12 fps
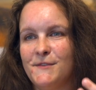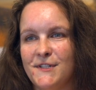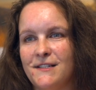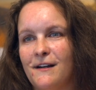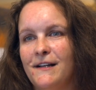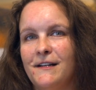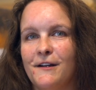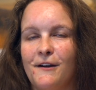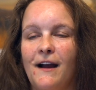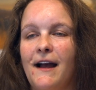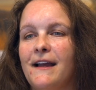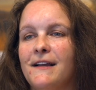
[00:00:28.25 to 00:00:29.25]
just starting to
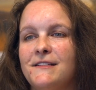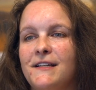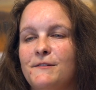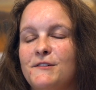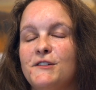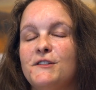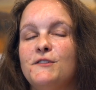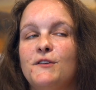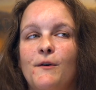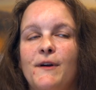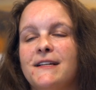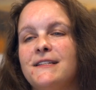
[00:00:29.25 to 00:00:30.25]
cry because he was just
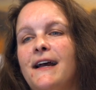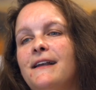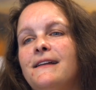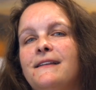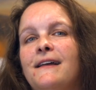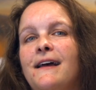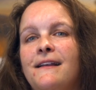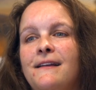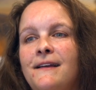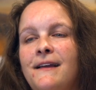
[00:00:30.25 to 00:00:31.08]
so excited that